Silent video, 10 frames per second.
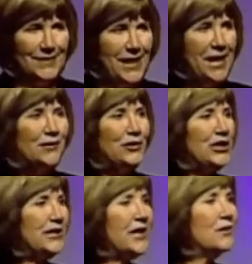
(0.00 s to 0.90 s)
Energy
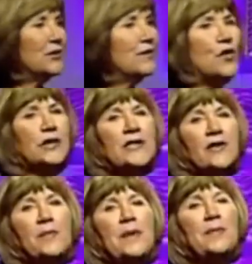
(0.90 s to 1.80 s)
suckers, of course, are
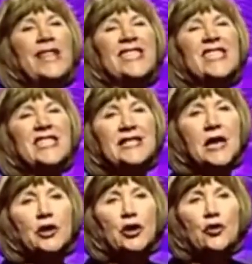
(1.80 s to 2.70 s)
the people that
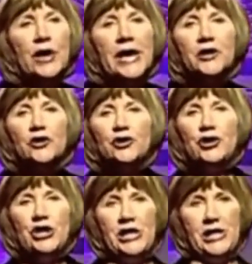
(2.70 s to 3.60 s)
suck your
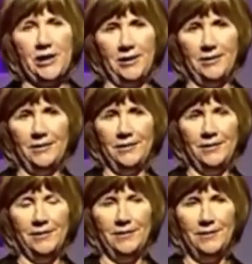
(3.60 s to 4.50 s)
energy.
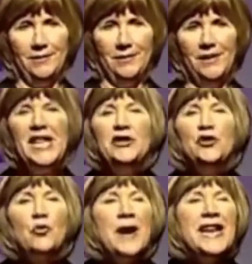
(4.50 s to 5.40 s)
They
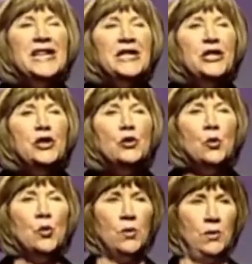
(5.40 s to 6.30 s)
drain
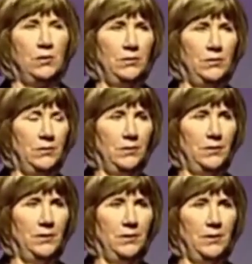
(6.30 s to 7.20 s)
you.
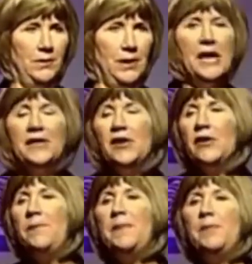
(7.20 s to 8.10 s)
They're
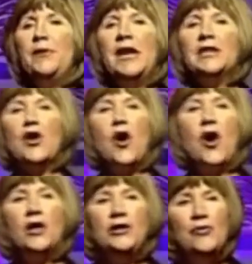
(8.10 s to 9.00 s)
the people that
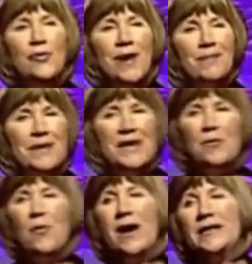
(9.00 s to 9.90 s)
call you up and they
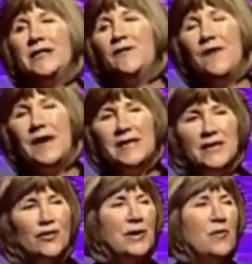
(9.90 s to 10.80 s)
want
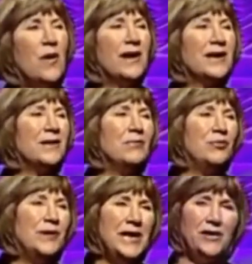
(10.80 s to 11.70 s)
advice, or they want to
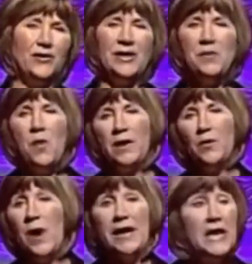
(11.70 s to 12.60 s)
complain, or they want to
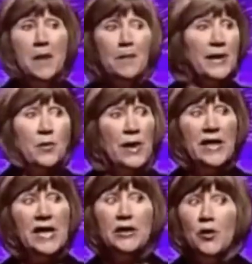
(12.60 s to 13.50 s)
whine. By the way,
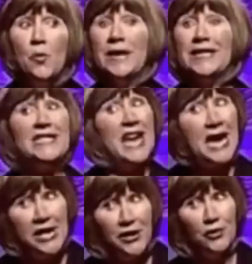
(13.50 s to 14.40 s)
they don't want to
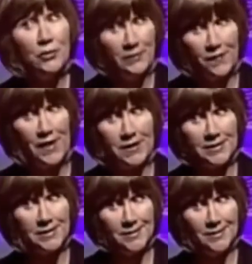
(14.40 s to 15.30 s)
take your
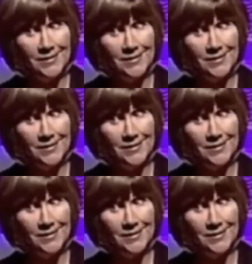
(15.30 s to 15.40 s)
advice.